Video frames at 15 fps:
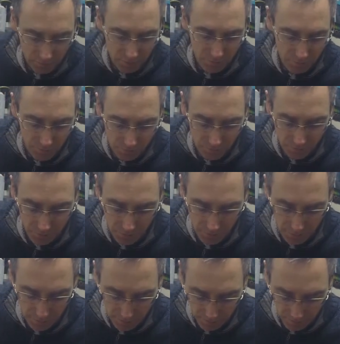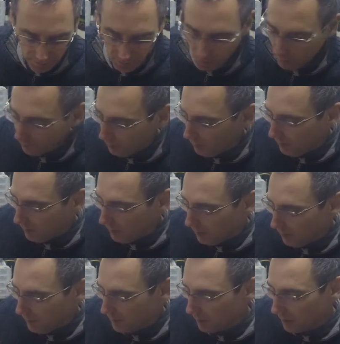of 15, so
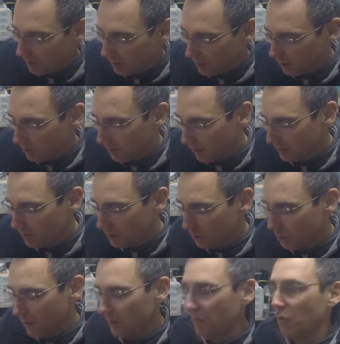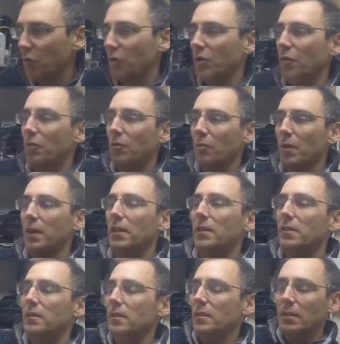these have got to go down to 24 Newton
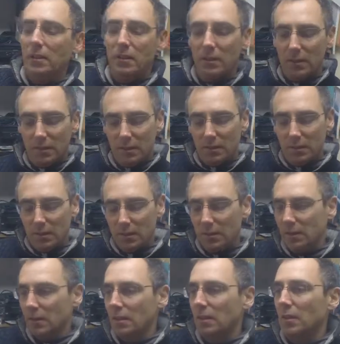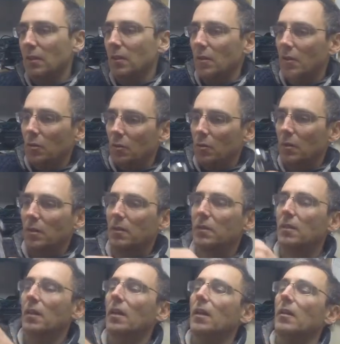meters. I'm going to
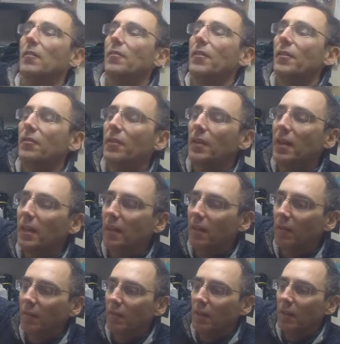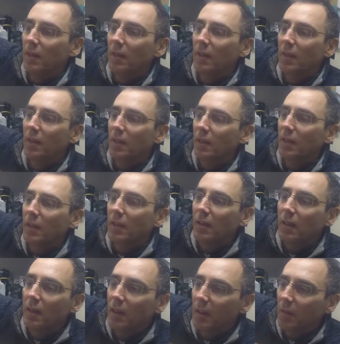start at 15 though.
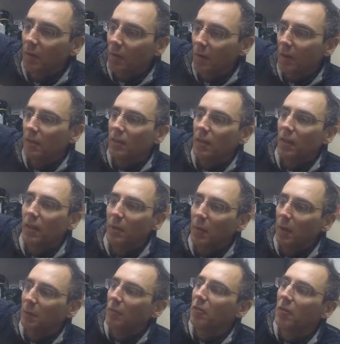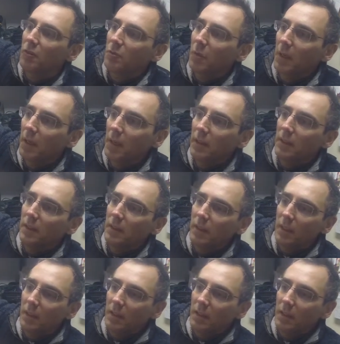I'm going to tighten them up crossways.